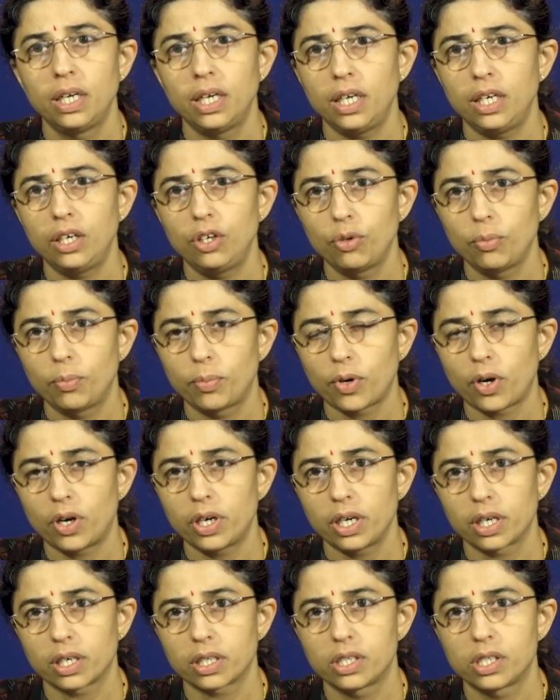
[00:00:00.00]
into
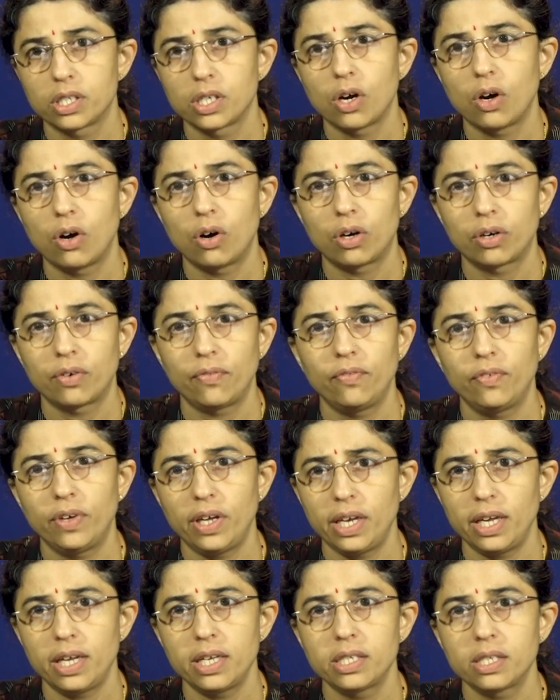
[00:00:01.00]
products or
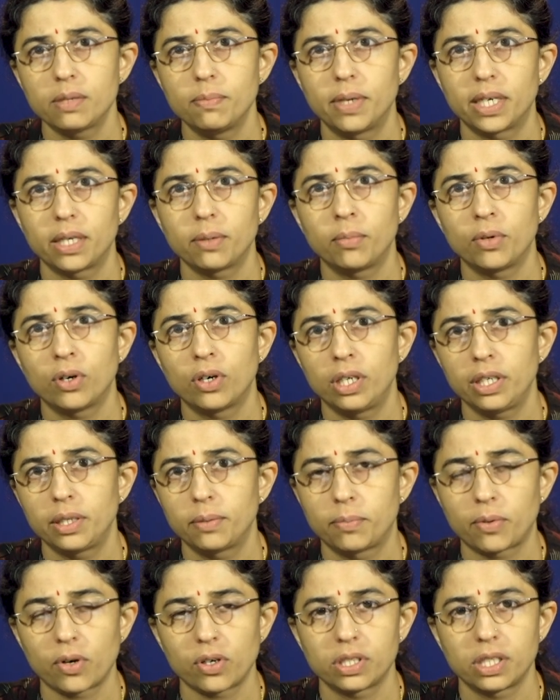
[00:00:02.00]
various
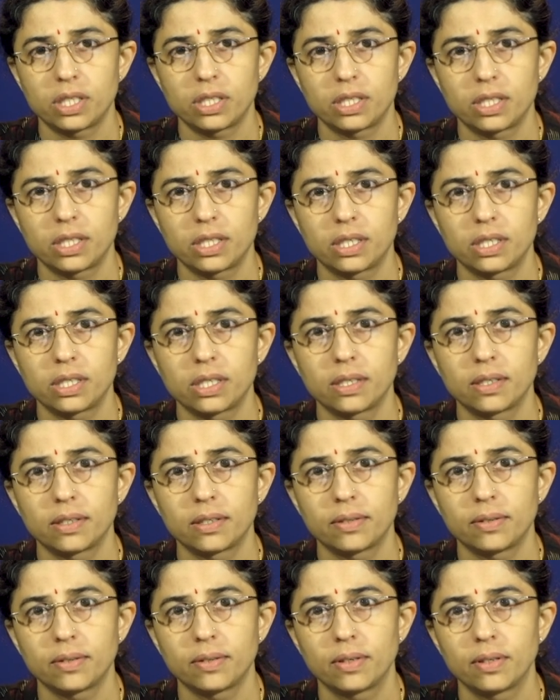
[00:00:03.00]
metabolic processes.
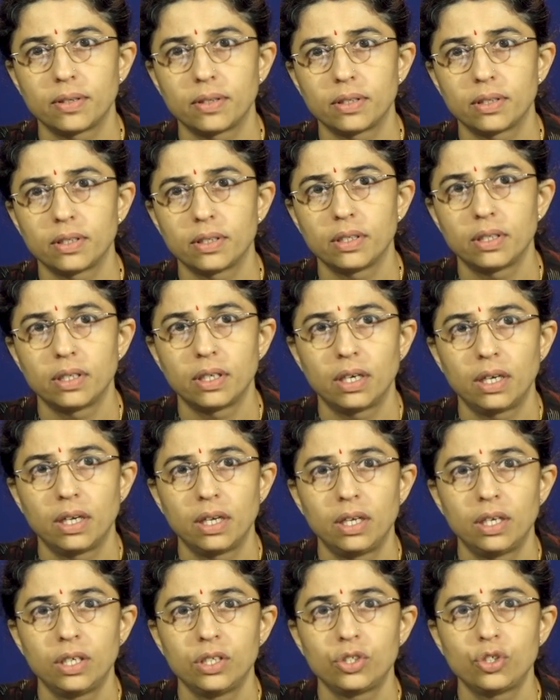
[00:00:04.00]

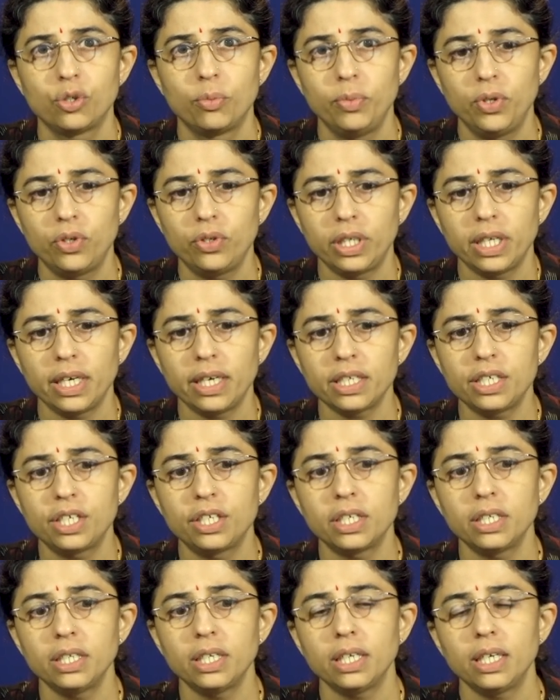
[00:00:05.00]
So,
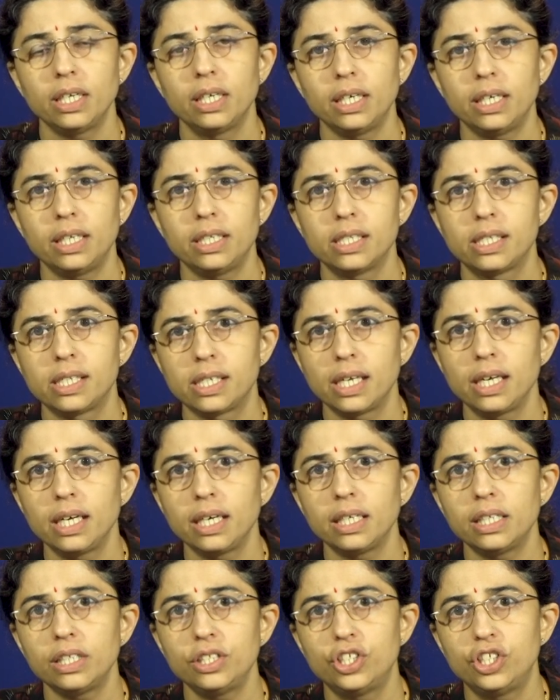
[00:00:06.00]
mutation in
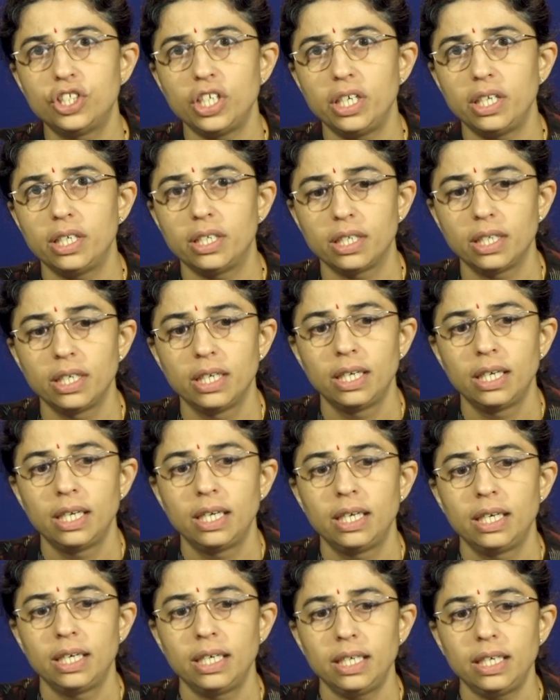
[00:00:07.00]
single gene
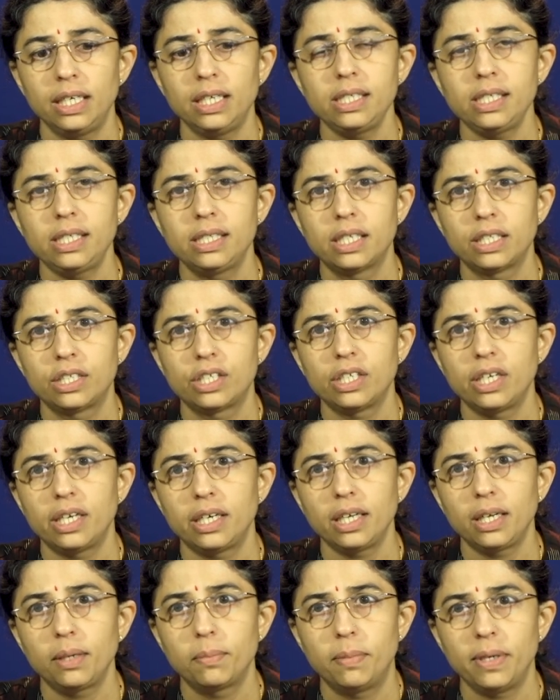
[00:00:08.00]
is the
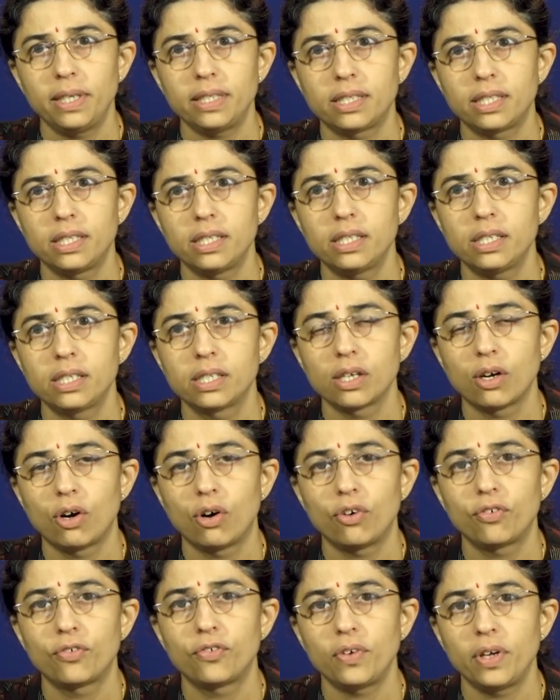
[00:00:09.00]
genetic basis
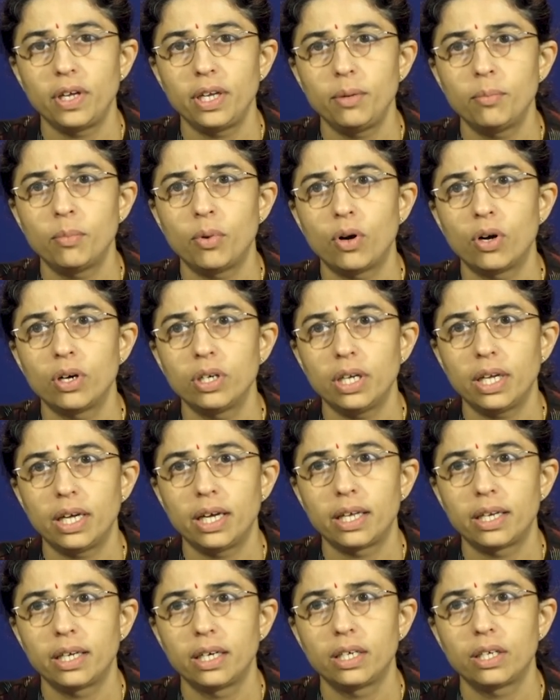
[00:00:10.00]
of inborn
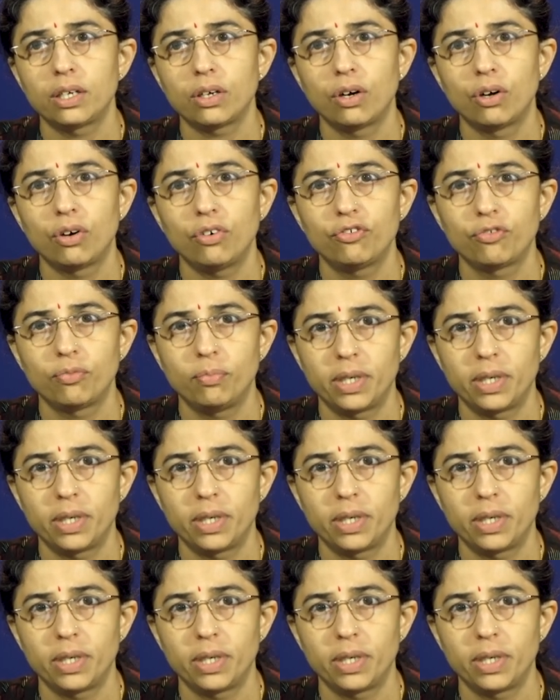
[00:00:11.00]
error of